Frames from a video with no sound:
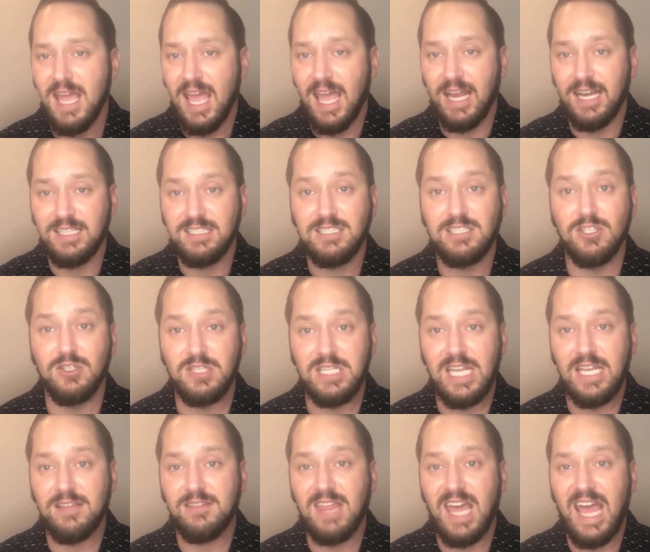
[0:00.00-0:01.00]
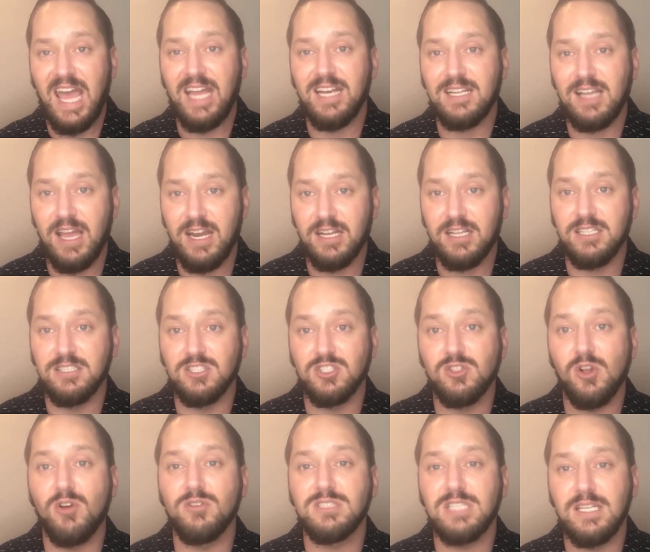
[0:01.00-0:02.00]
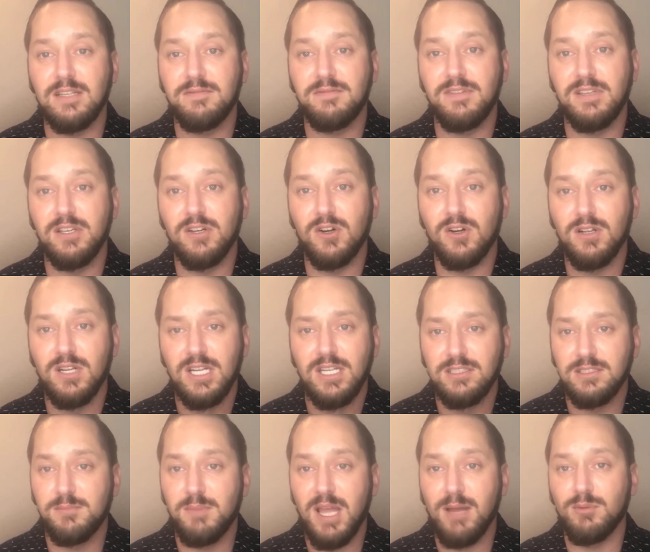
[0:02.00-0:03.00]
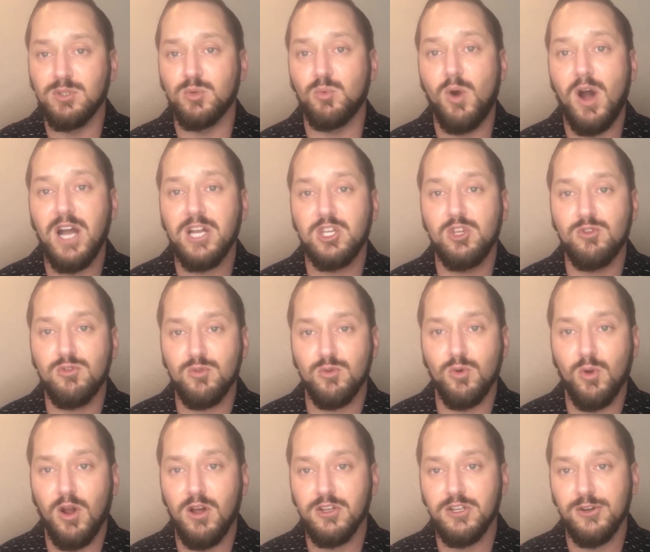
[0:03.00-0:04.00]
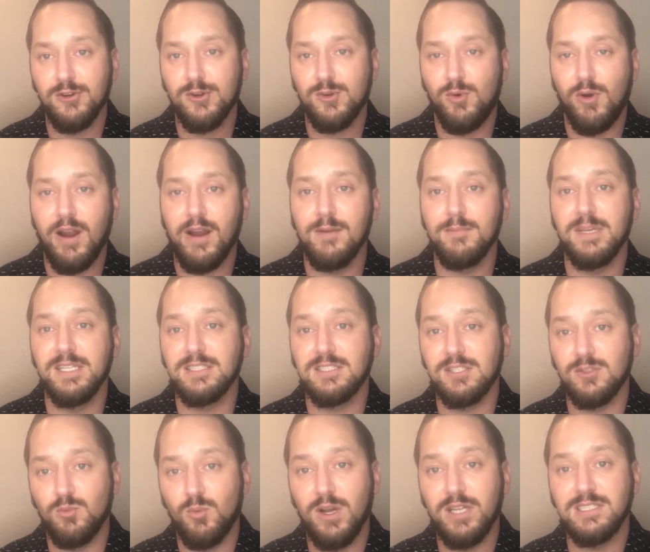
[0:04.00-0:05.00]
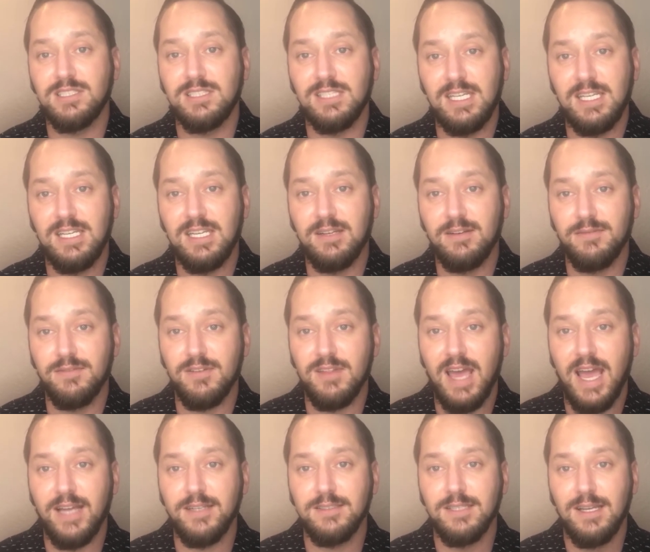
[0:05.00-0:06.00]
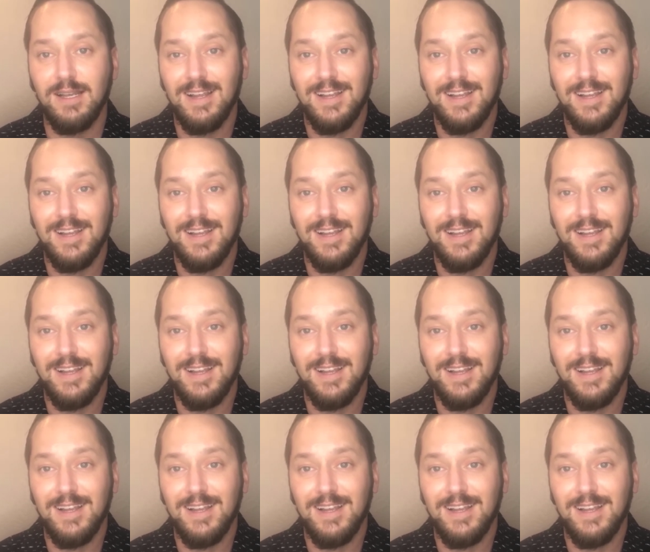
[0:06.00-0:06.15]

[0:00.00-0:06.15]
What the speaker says: and still get that kind of consulting feel to be able to walk you through all your requirements and what's needed for that.